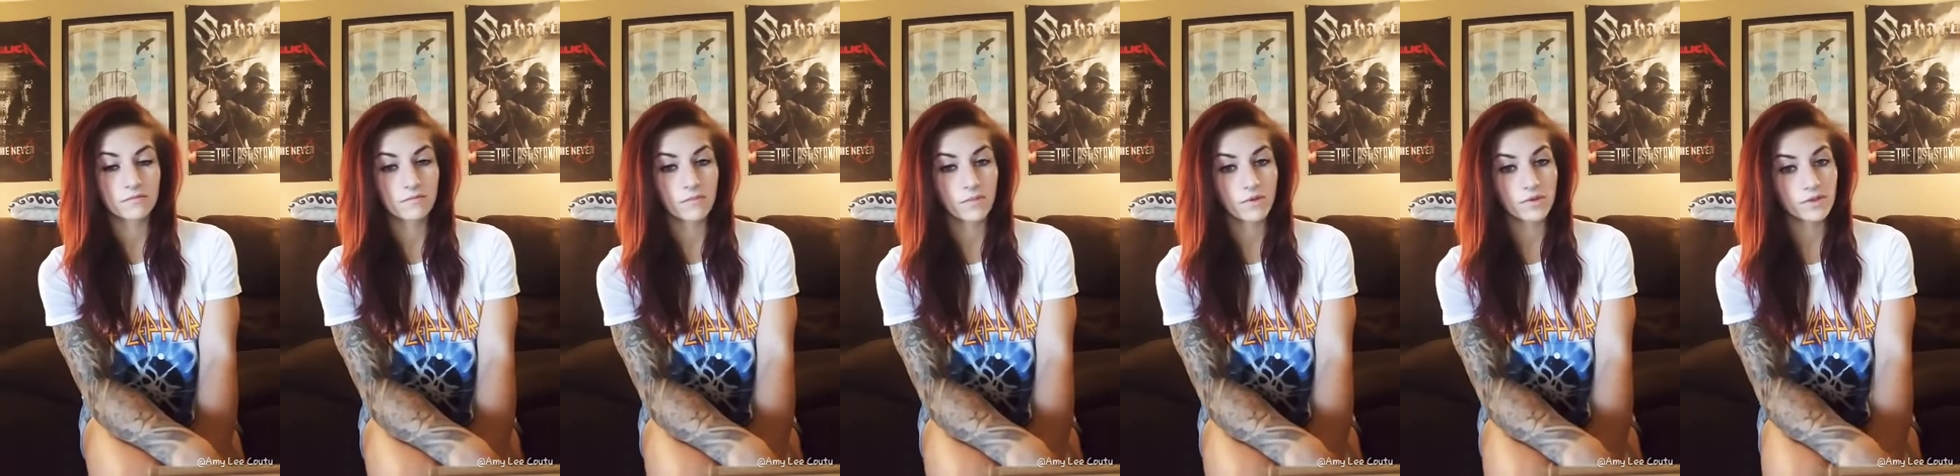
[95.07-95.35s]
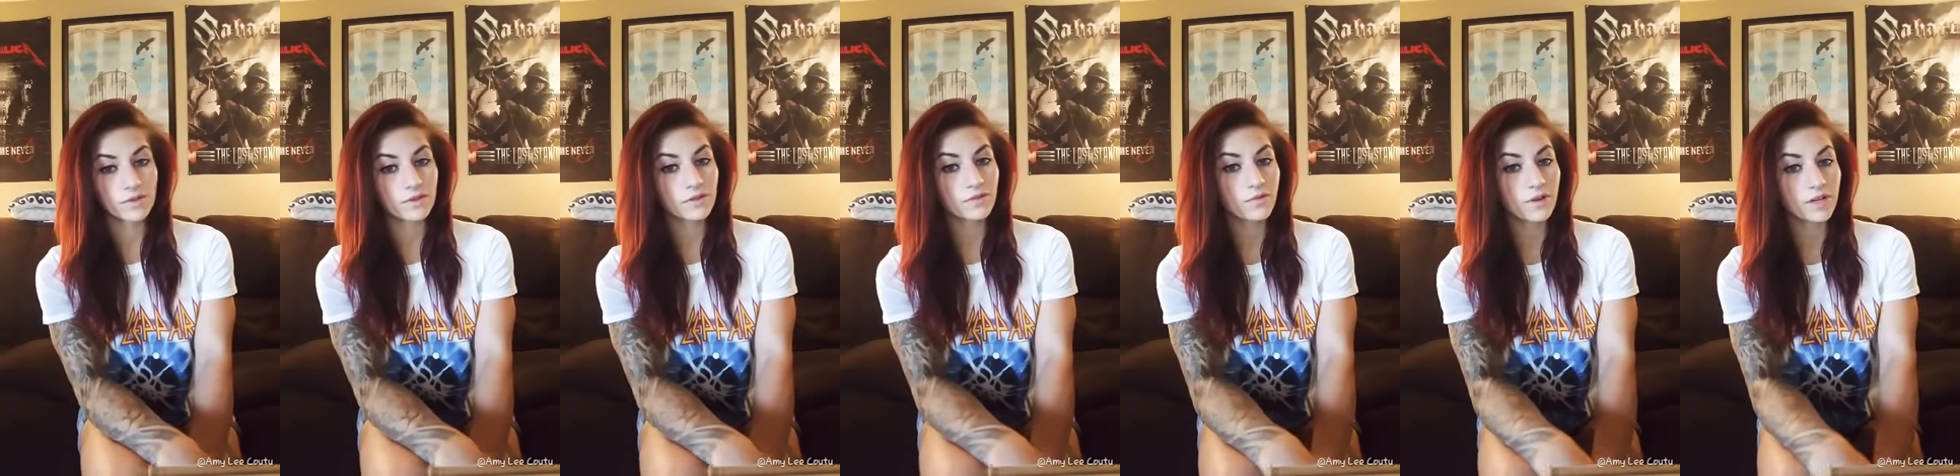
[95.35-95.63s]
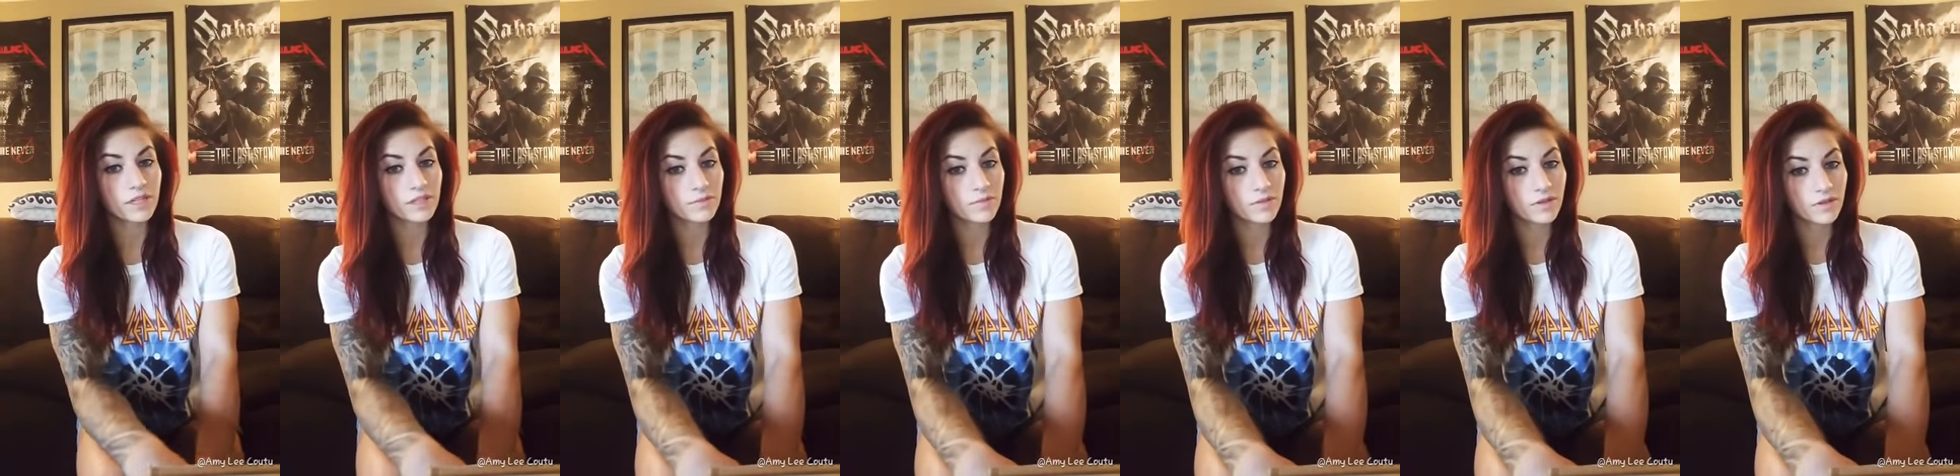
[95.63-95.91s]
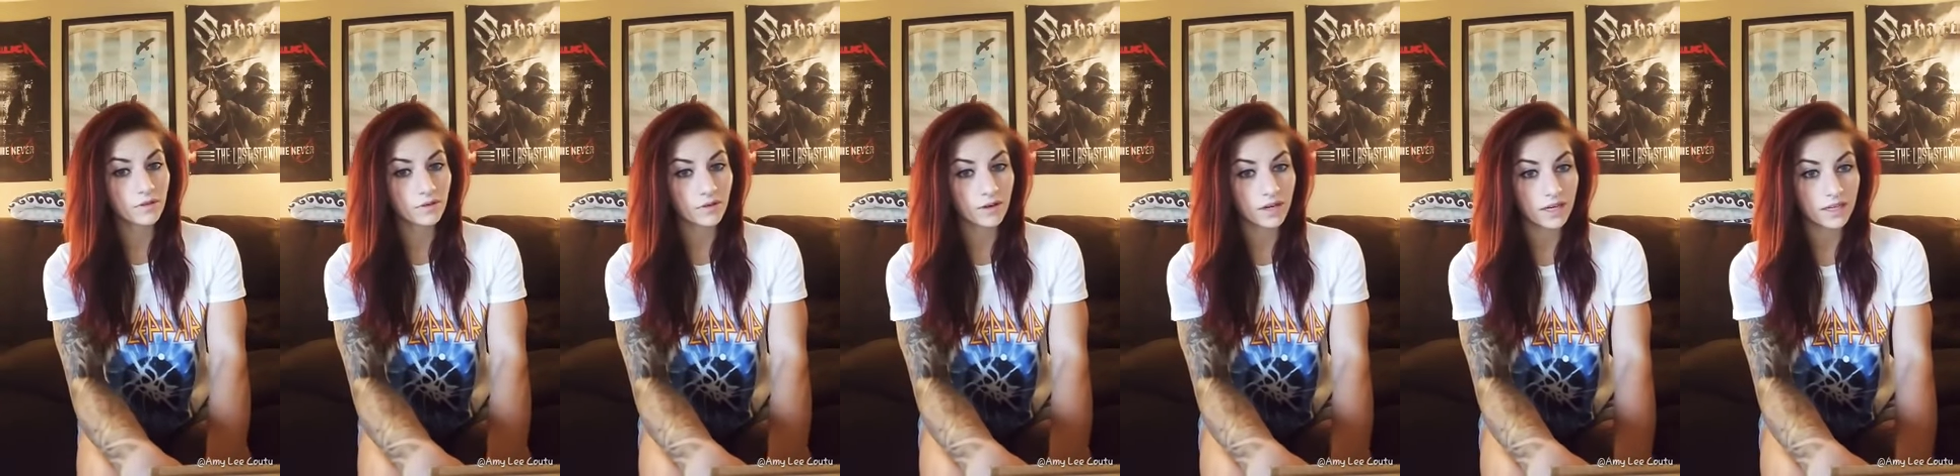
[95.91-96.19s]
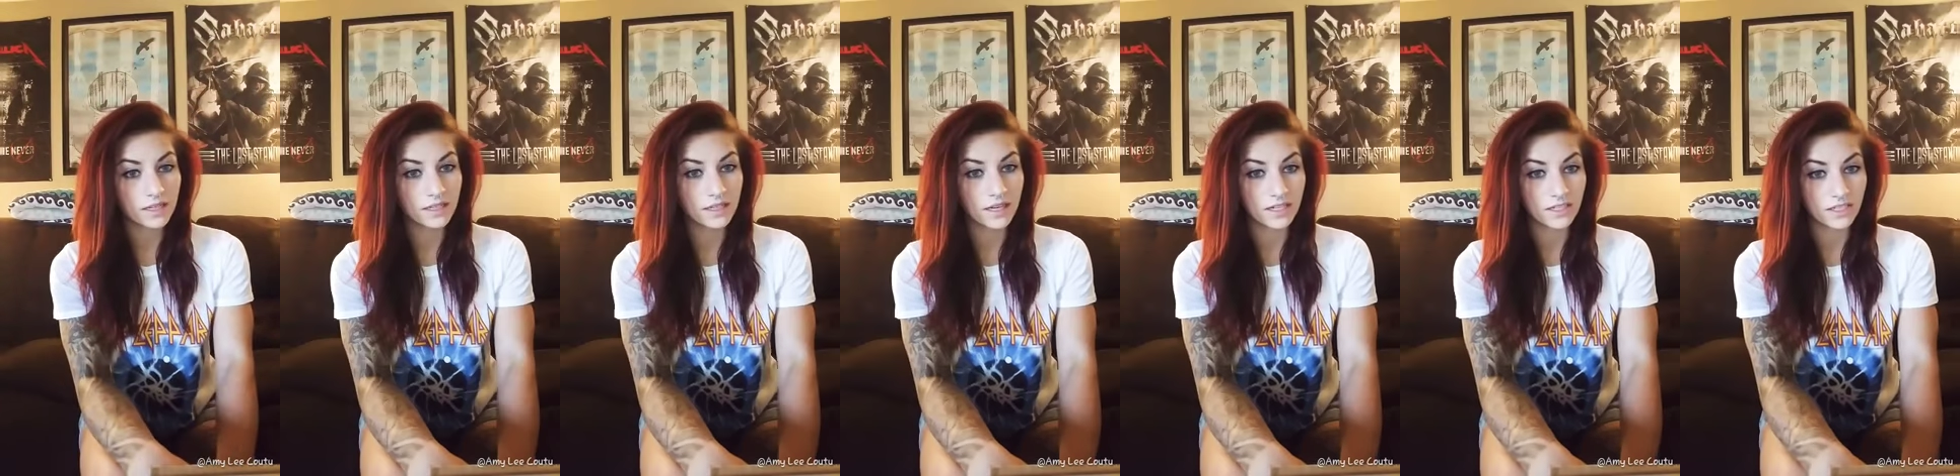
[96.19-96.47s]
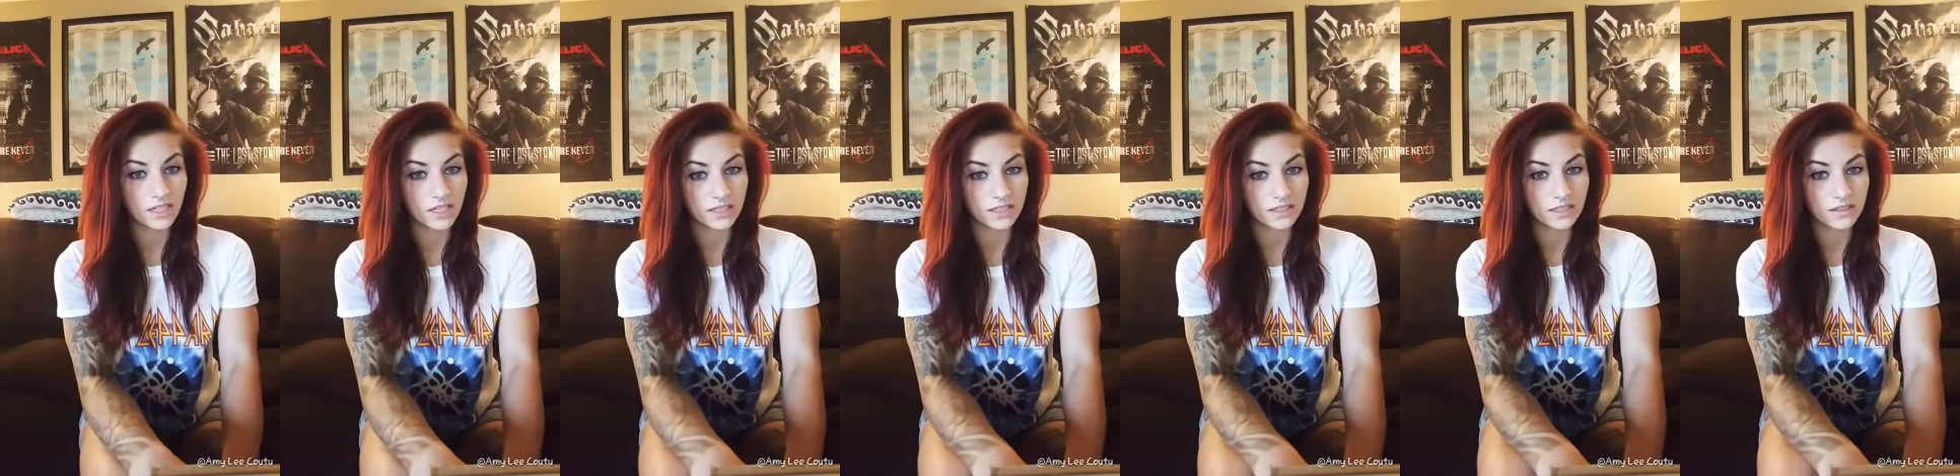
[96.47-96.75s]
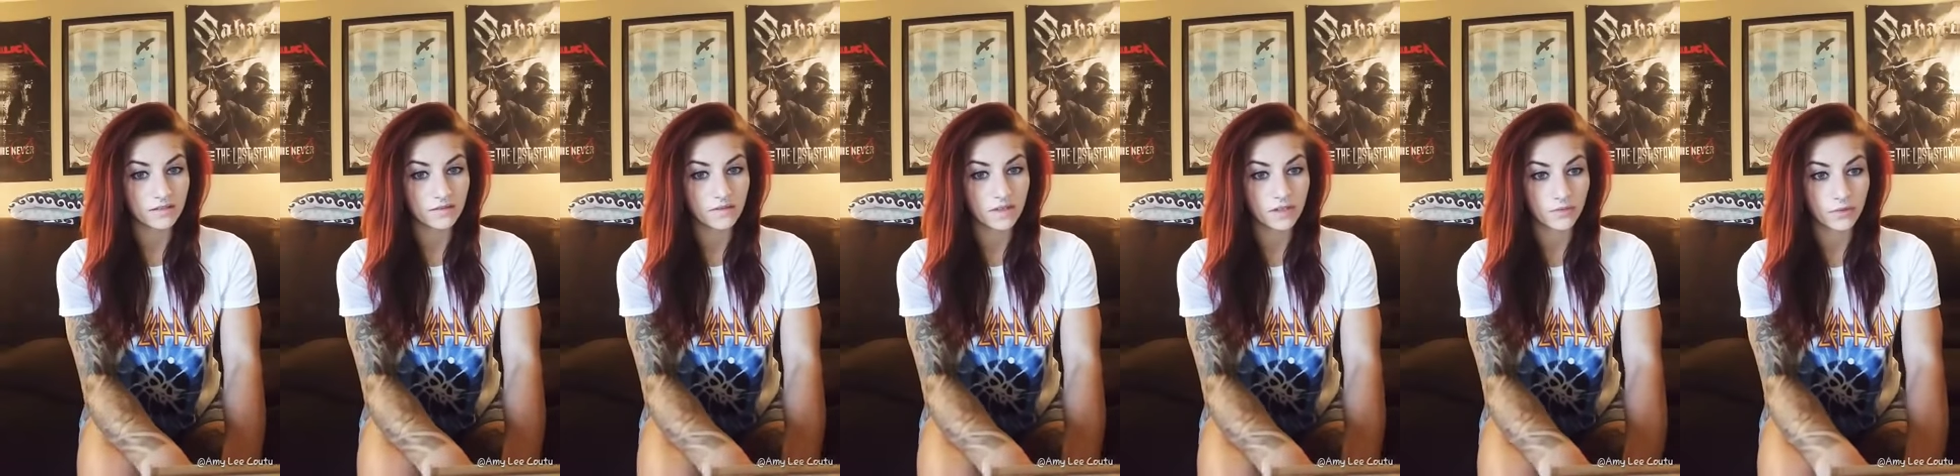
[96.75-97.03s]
Most of the respiratory, digestive,